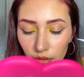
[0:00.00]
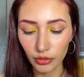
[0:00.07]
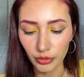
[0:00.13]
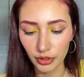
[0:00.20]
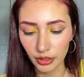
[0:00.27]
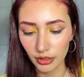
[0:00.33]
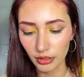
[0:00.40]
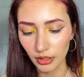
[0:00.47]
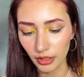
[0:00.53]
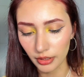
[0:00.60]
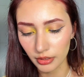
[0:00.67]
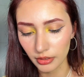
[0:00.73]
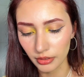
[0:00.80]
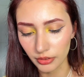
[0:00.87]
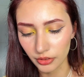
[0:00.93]
Doing it
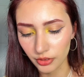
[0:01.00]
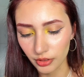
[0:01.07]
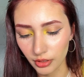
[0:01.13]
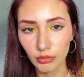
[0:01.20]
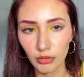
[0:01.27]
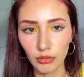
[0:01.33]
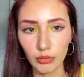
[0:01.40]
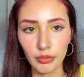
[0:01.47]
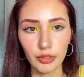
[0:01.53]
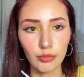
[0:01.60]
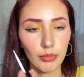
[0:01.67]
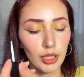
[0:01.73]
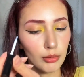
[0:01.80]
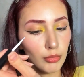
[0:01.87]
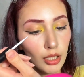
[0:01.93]
like this will always
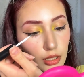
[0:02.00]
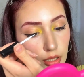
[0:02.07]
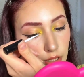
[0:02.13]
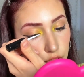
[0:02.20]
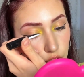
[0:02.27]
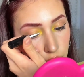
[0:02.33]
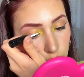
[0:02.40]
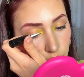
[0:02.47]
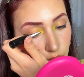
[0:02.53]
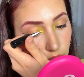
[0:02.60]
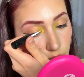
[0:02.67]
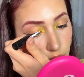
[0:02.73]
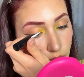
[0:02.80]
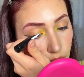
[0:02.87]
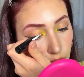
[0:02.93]
make my lashes
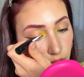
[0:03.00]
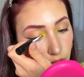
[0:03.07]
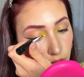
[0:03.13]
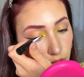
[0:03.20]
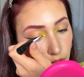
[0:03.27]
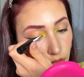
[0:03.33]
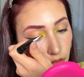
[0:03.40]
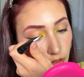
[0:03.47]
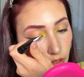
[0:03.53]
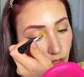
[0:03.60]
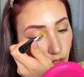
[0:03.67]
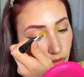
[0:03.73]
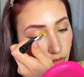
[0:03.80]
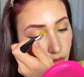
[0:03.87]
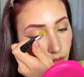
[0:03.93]

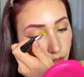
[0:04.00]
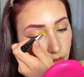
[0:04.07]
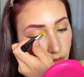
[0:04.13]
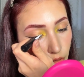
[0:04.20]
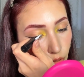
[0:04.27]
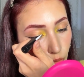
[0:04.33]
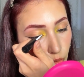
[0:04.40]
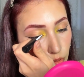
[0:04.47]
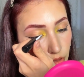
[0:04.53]
last like the whole